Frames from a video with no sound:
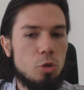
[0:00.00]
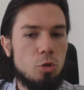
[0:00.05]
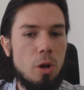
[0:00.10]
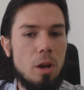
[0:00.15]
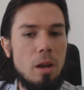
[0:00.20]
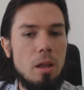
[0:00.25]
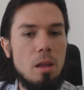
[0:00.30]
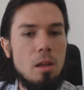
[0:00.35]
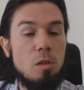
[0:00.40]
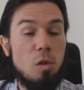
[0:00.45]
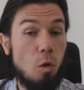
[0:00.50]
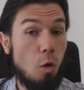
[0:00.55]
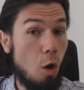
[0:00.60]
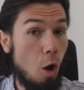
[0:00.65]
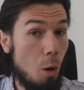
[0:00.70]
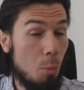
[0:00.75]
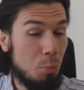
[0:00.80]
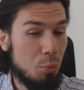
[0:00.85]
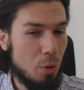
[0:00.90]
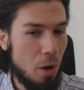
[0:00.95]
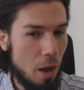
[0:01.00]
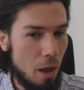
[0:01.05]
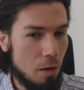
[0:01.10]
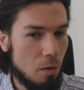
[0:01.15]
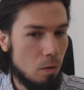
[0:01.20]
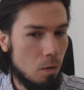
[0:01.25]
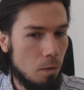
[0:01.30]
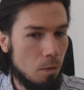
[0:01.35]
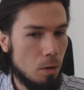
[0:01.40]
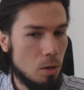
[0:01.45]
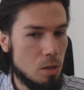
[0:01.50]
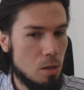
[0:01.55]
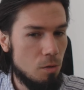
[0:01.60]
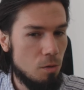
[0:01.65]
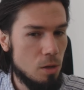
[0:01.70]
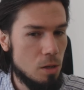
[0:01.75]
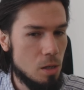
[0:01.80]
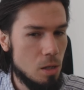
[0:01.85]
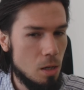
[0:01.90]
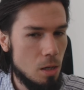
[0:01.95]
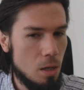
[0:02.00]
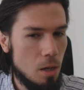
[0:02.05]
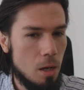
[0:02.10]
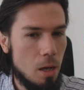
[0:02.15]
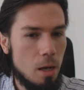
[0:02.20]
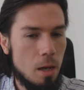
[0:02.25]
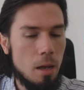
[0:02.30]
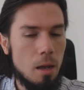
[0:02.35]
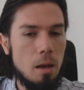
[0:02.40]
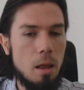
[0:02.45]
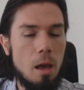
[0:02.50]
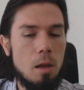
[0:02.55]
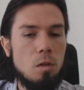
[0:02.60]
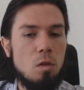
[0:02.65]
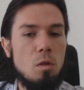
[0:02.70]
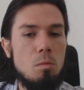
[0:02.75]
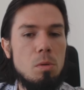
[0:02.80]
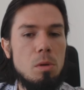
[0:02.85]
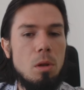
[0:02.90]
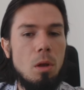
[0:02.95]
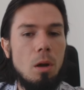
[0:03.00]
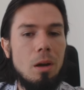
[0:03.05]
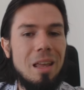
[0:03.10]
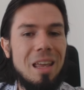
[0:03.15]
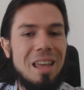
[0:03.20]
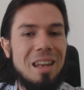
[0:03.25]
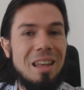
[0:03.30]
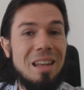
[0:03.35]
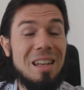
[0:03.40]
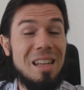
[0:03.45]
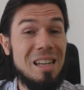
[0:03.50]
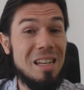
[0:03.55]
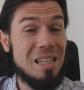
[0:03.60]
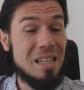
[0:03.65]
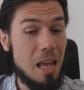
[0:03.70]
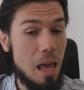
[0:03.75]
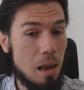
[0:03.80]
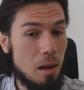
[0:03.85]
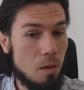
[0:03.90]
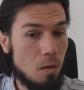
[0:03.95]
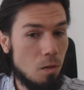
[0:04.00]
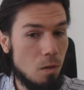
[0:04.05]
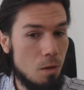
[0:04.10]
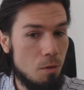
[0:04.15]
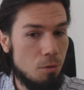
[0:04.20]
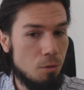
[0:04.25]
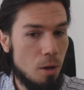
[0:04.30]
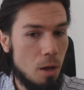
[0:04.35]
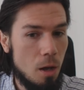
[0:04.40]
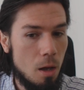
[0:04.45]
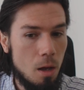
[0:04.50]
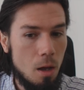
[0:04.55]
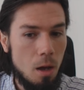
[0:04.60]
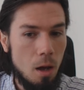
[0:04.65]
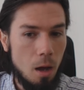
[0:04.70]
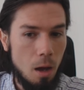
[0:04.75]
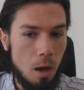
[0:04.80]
Trading is a comprehensive activity. It has to be done in an intensive